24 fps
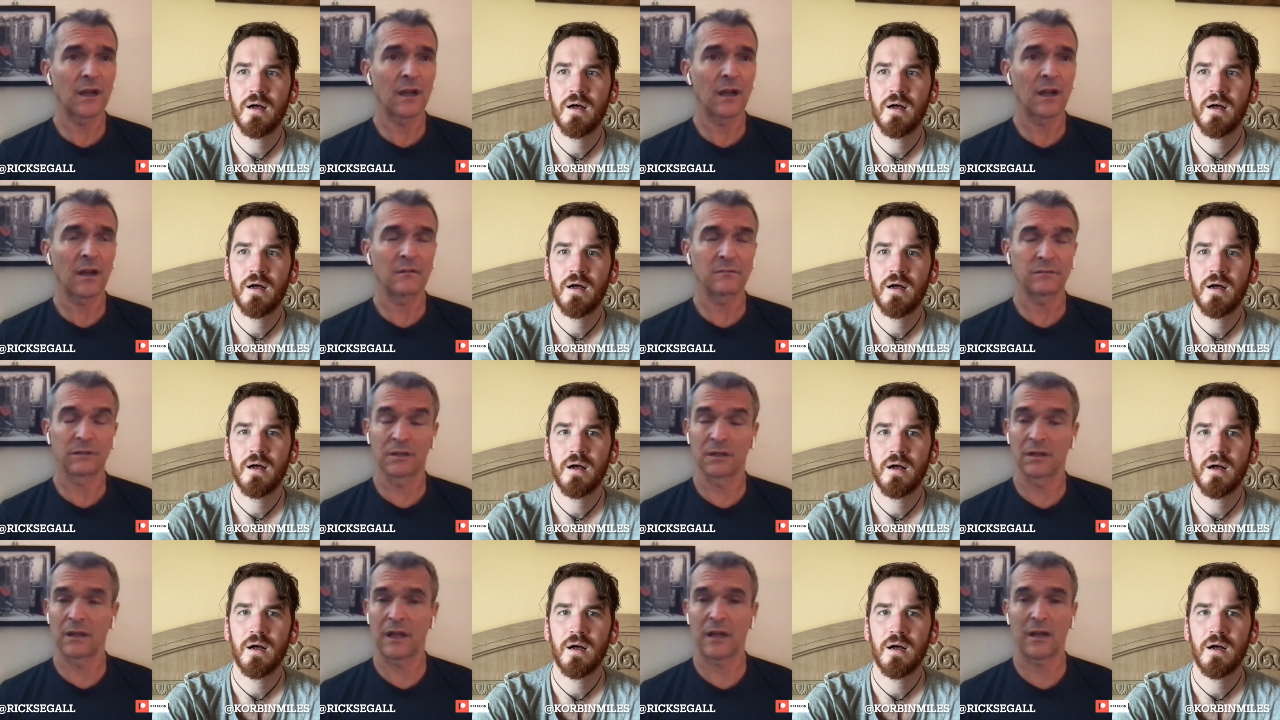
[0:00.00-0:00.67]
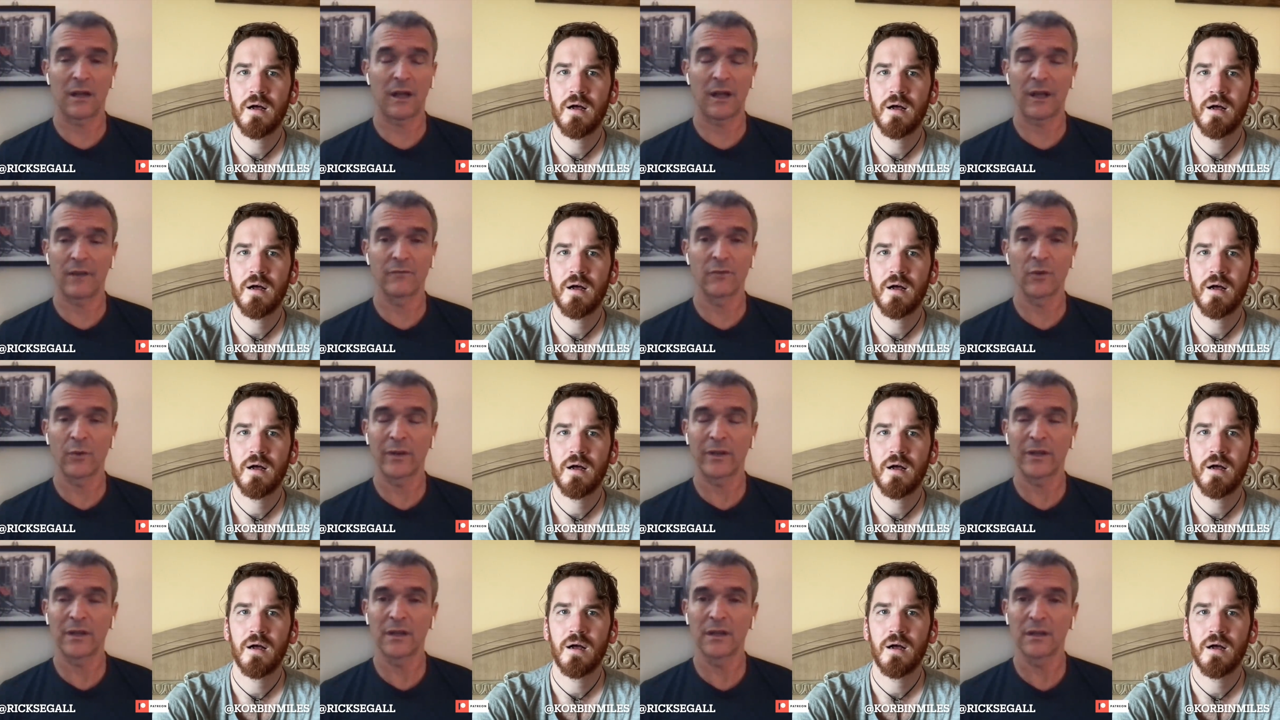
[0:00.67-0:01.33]
Speaker 1: I I,
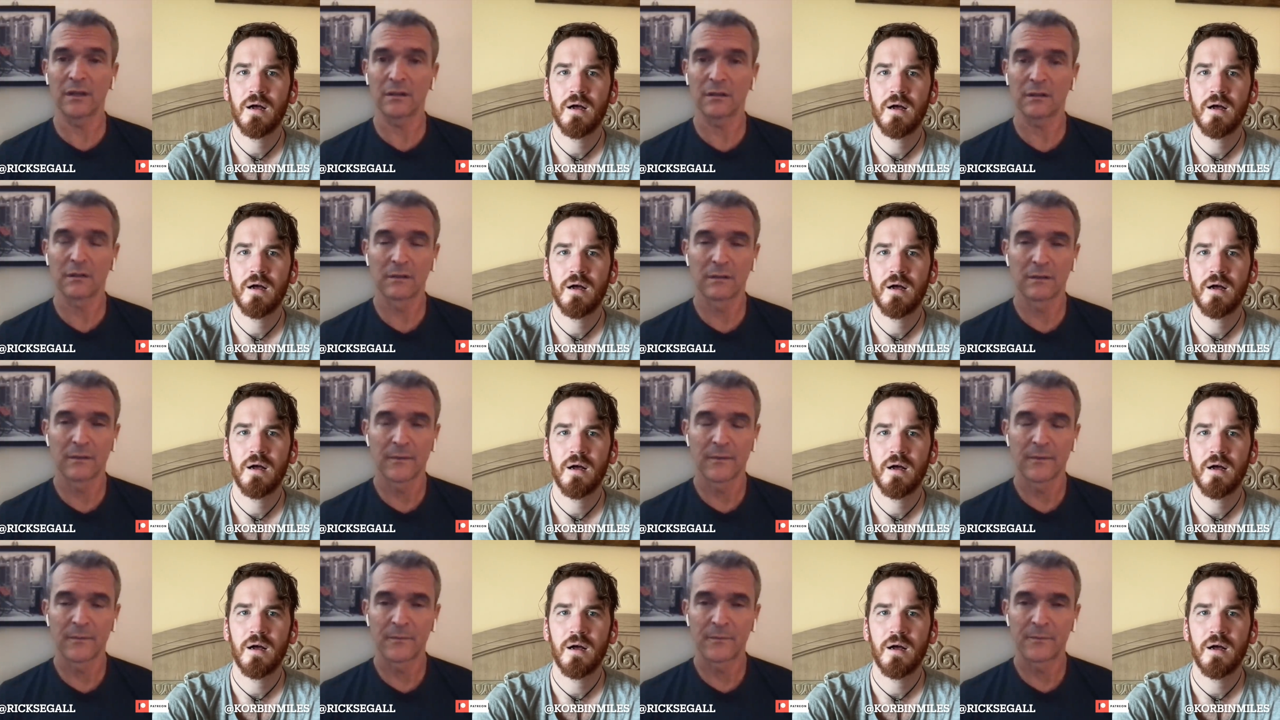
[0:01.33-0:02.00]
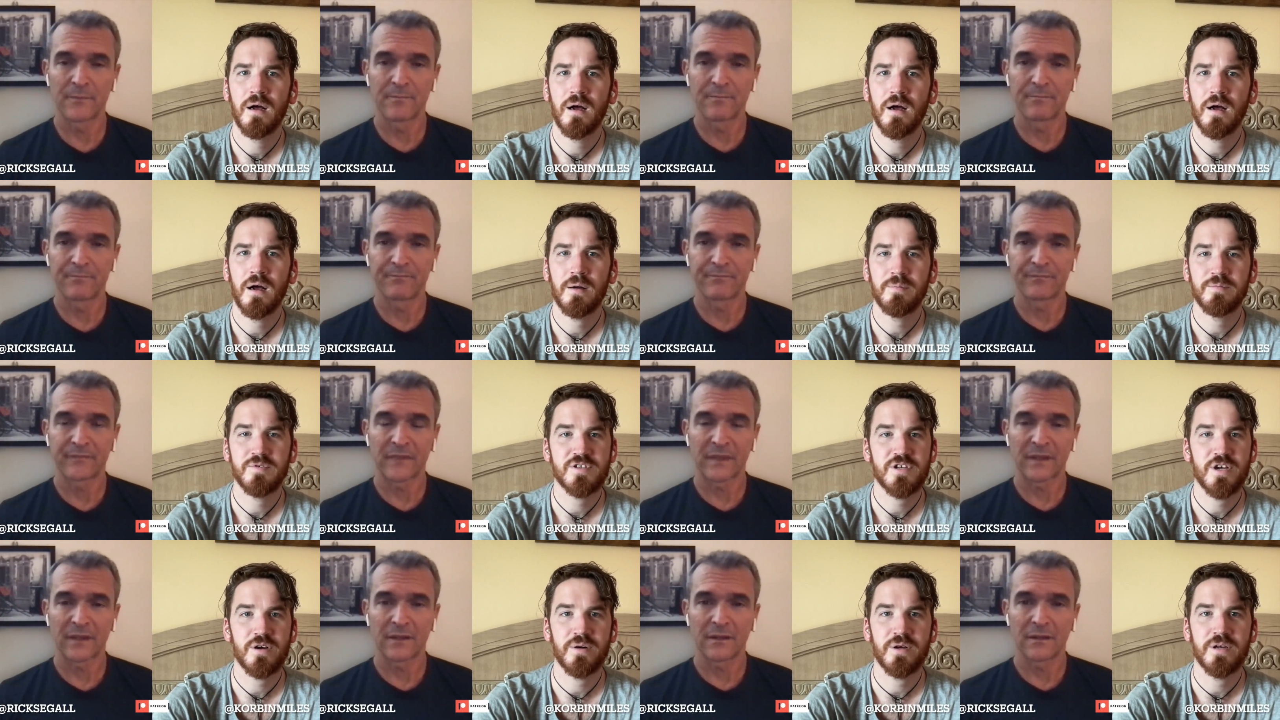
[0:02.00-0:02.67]
I have no idea.
Speaker 2: I'm
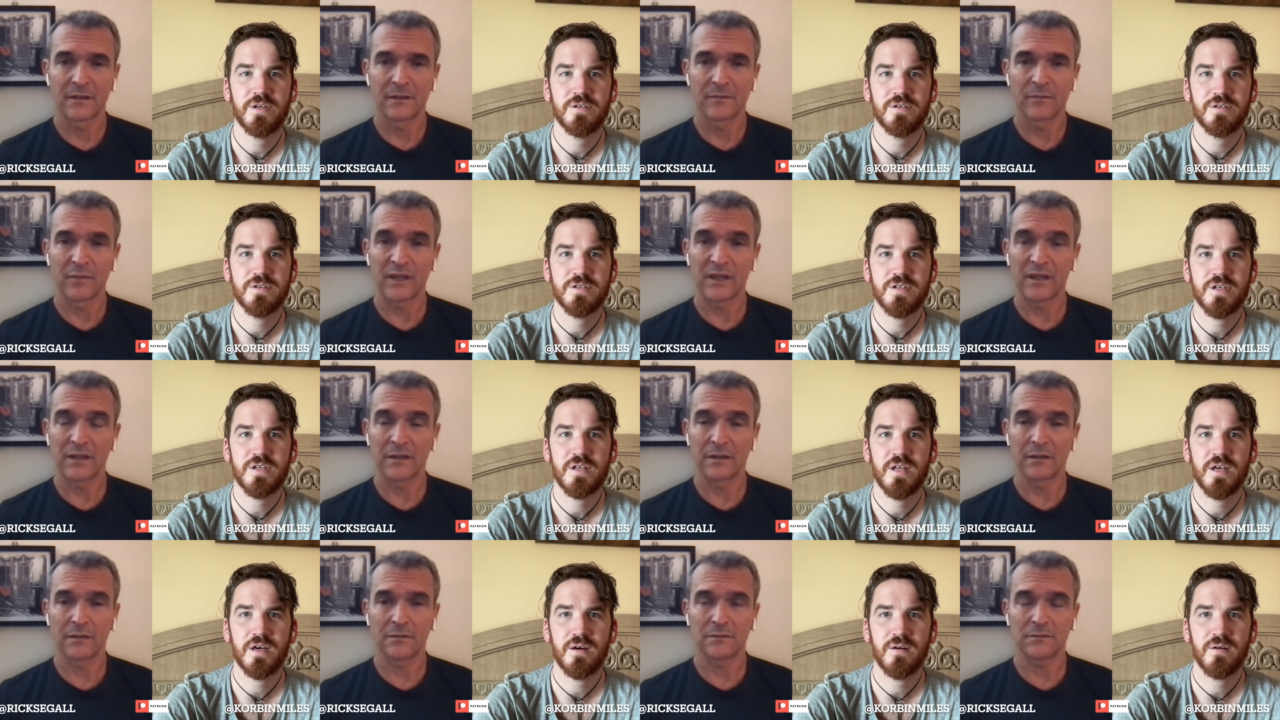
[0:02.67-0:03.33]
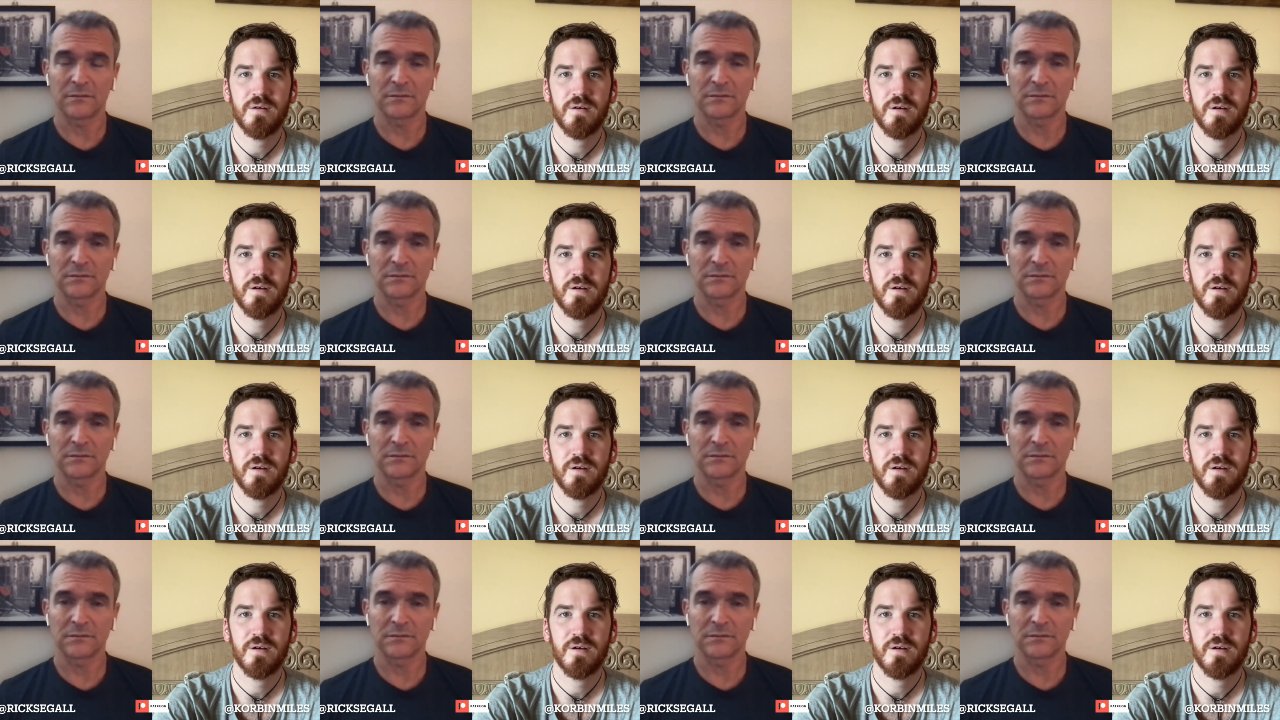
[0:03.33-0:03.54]
so interested though.